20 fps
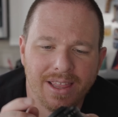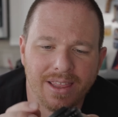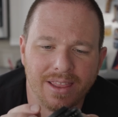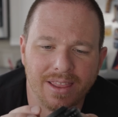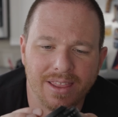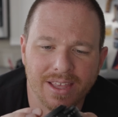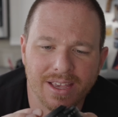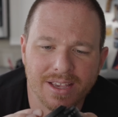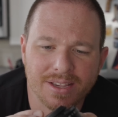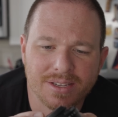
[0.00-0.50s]

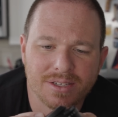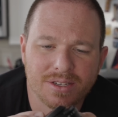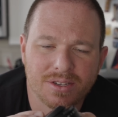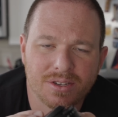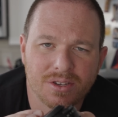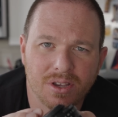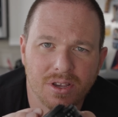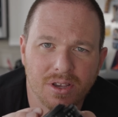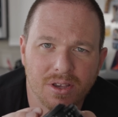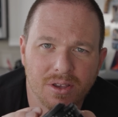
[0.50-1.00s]

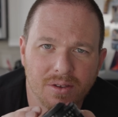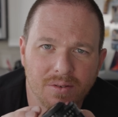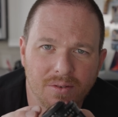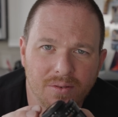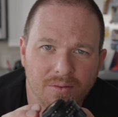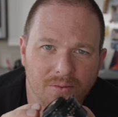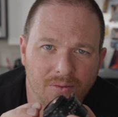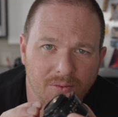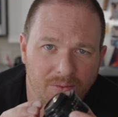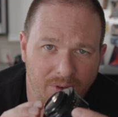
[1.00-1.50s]
this
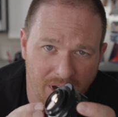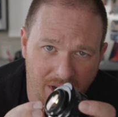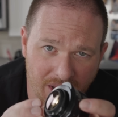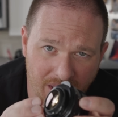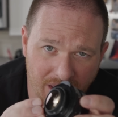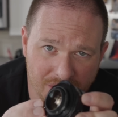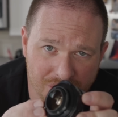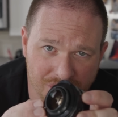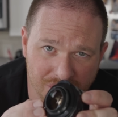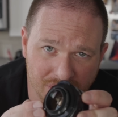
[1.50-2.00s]

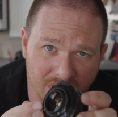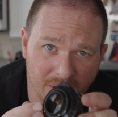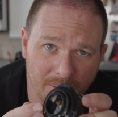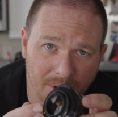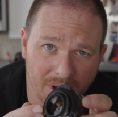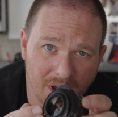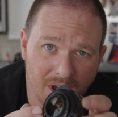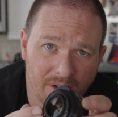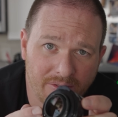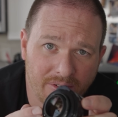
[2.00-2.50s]
radiation
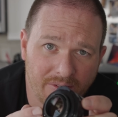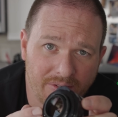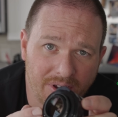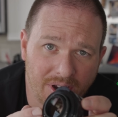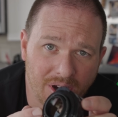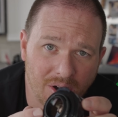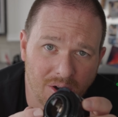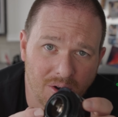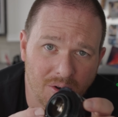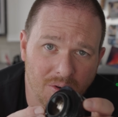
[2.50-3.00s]
coming off of
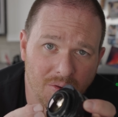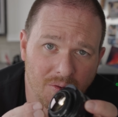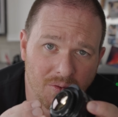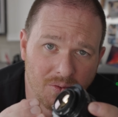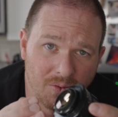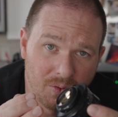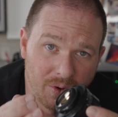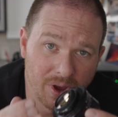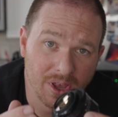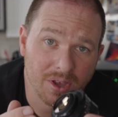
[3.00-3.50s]
here
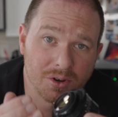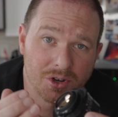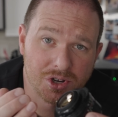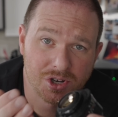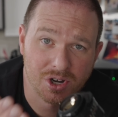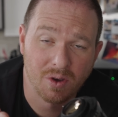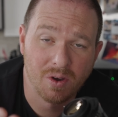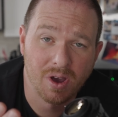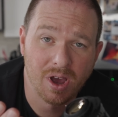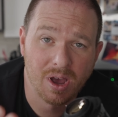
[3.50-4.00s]
will
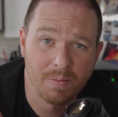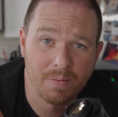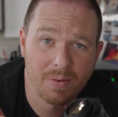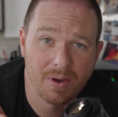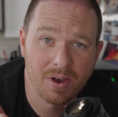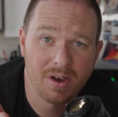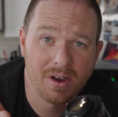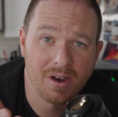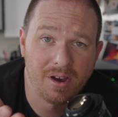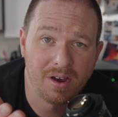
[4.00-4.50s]
show
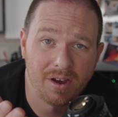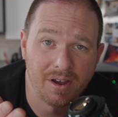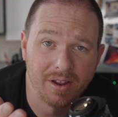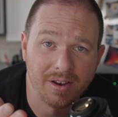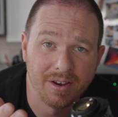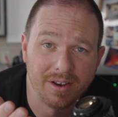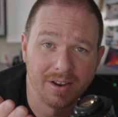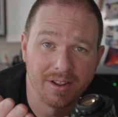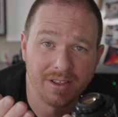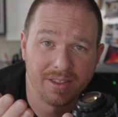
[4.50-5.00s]
up
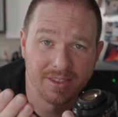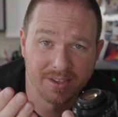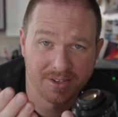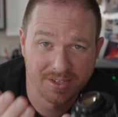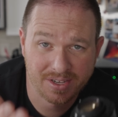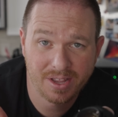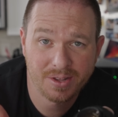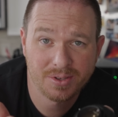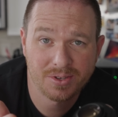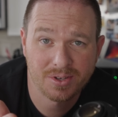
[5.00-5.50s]
on the
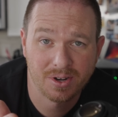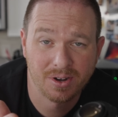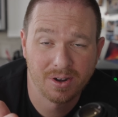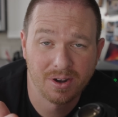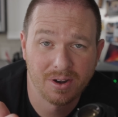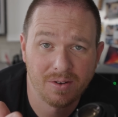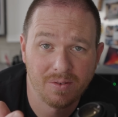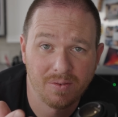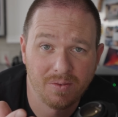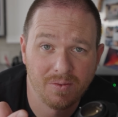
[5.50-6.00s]

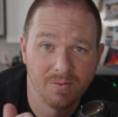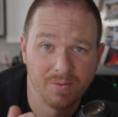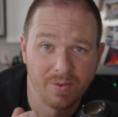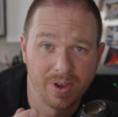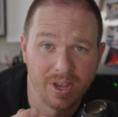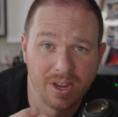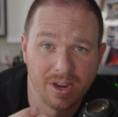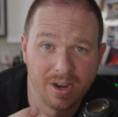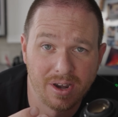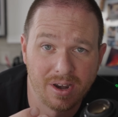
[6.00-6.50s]
sensor
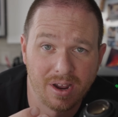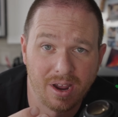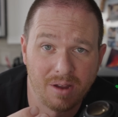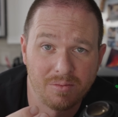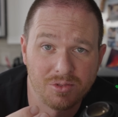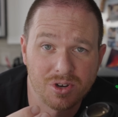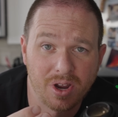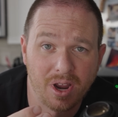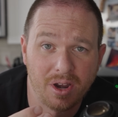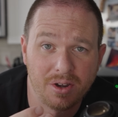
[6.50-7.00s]
when
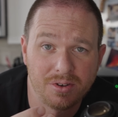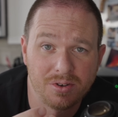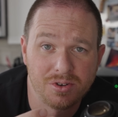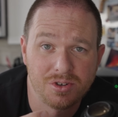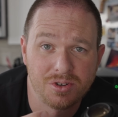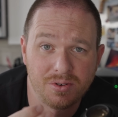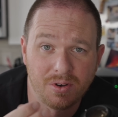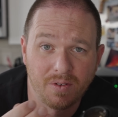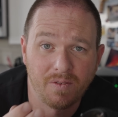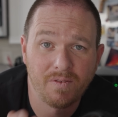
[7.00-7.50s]
I'm trying to
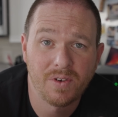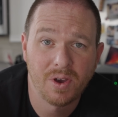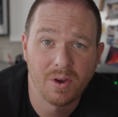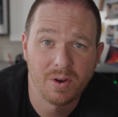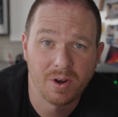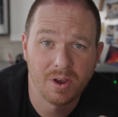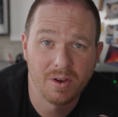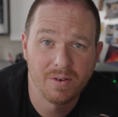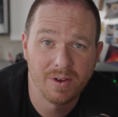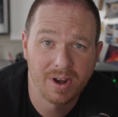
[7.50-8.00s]
shoot a
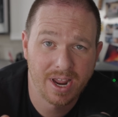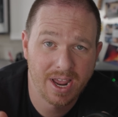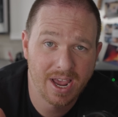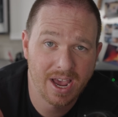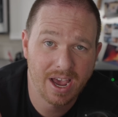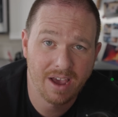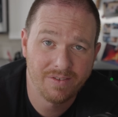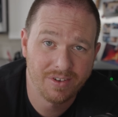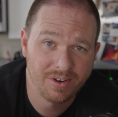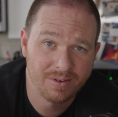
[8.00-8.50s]
photo and I
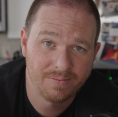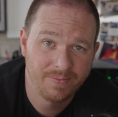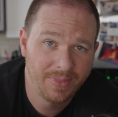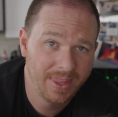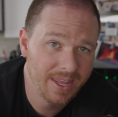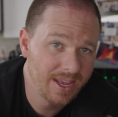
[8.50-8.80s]
have it